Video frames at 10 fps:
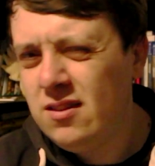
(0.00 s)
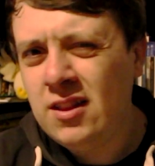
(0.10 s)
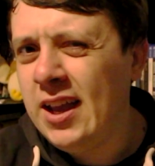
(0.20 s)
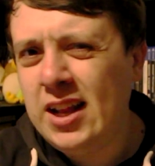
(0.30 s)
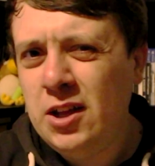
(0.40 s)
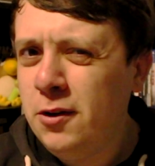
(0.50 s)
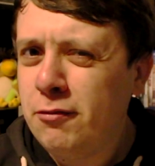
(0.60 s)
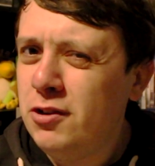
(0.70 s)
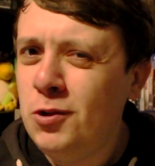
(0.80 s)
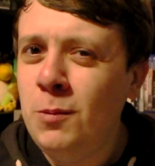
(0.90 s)
likelihood
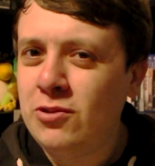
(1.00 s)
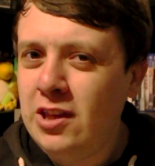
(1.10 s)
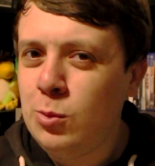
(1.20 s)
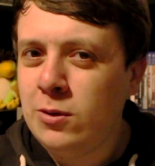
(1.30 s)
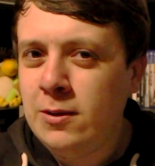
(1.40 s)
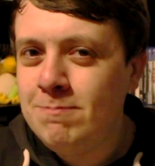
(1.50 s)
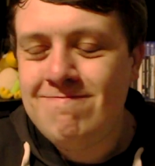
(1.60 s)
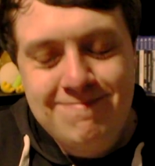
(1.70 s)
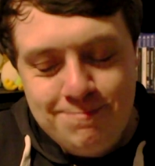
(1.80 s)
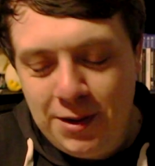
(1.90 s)
for a Doom sequel
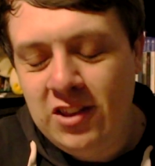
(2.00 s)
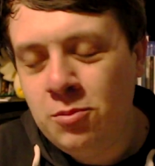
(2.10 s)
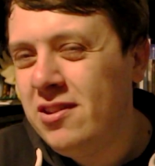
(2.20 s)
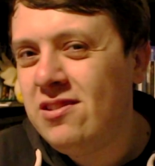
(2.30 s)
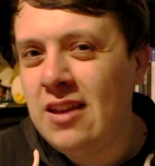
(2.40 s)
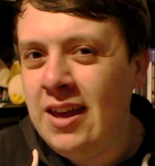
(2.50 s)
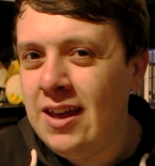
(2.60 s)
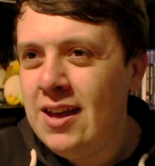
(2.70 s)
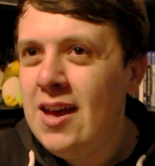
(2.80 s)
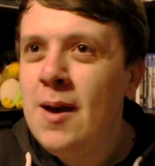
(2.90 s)
pains me to say
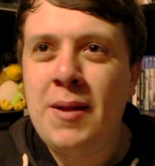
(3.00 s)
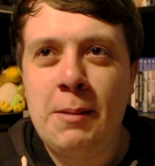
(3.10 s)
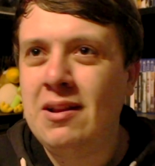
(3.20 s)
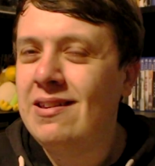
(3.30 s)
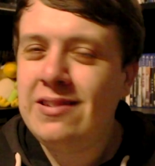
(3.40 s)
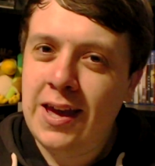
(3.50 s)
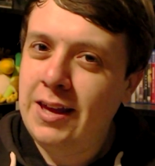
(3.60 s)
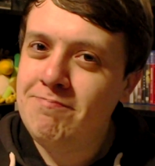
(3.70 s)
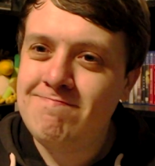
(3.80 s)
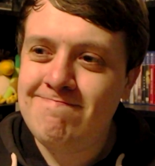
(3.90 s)
it, but I'm going to
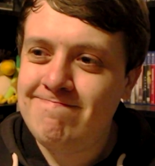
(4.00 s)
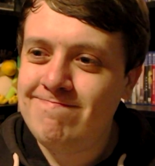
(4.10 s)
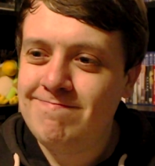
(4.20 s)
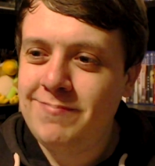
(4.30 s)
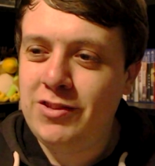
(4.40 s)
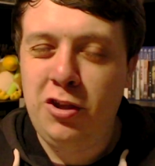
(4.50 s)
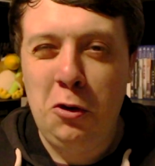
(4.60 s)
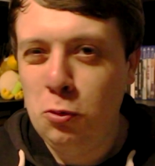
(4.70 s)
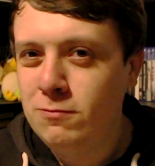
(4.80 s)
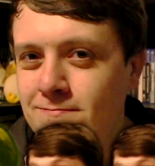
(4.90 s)
say 2.